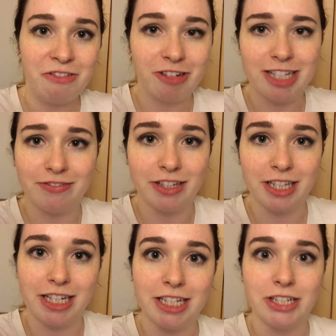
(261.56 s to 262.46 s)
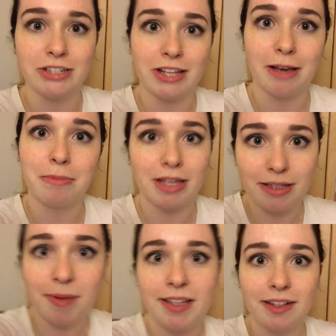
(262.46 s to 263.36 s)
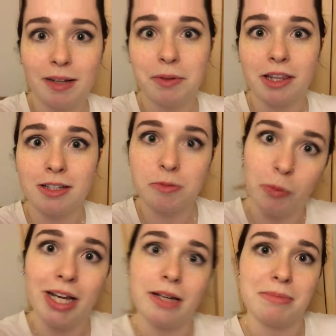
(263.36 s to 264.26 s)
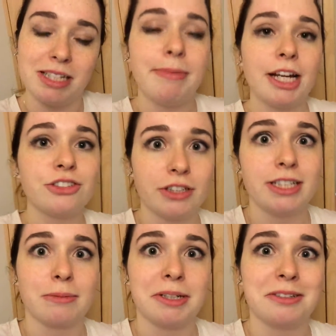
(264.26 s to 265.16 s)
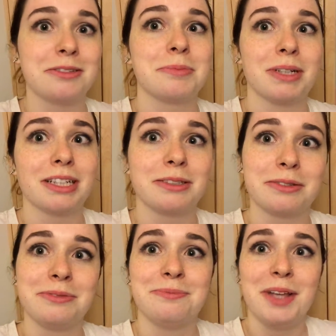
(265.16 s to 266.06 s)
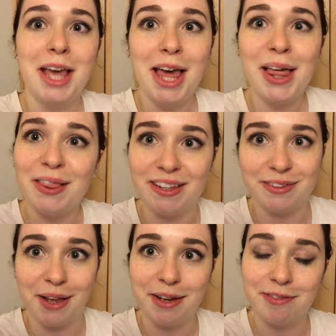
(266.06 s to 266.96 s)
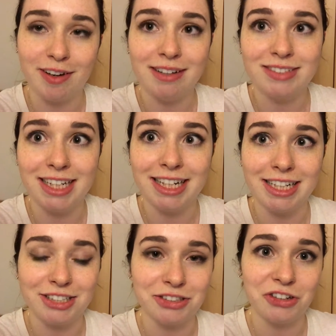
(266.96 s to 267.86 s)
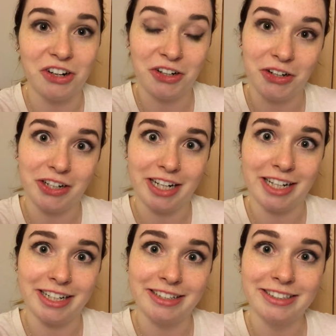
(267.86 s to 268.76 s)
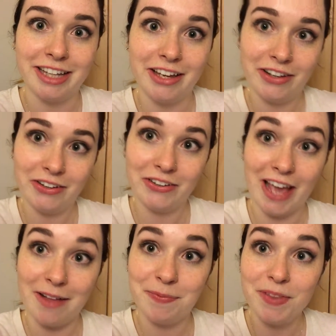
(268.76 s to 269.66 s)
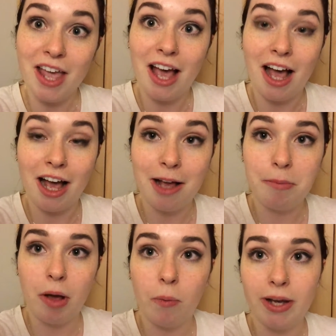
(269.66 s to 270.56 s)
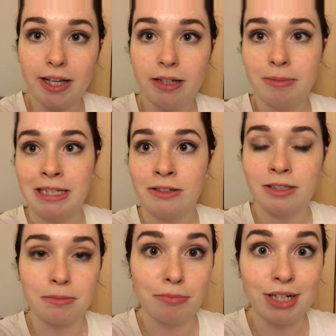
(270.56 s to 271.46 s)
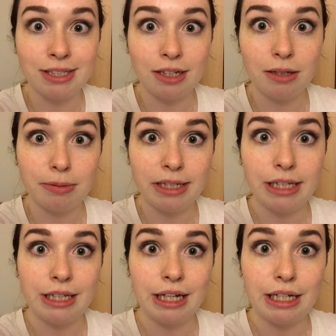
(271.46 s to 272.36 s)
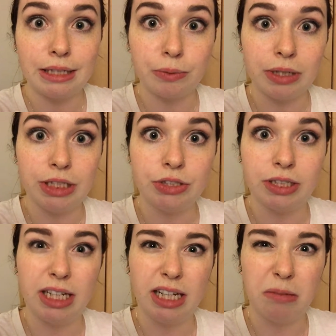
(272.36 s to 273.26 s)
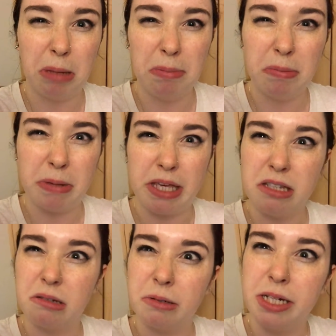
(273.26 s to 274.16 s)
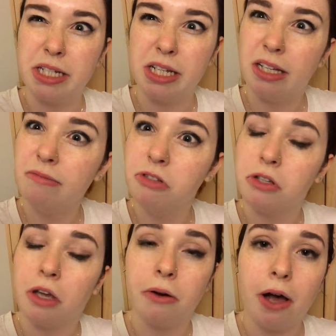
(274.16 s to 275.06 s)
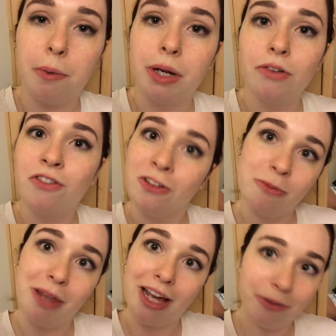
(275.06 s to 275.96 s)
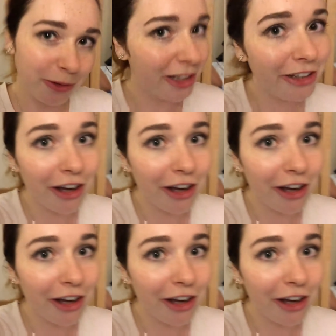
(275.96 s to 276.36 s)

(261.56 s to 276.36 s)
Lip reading: freezer food that you need to use up. It's basically one of those weird mismatch freezer meals, because it's like five teenagers trying to cook dinner. So yeah, we're gonna be doing some present opening and wine drinking and maybe pizza eating, so I will film that with you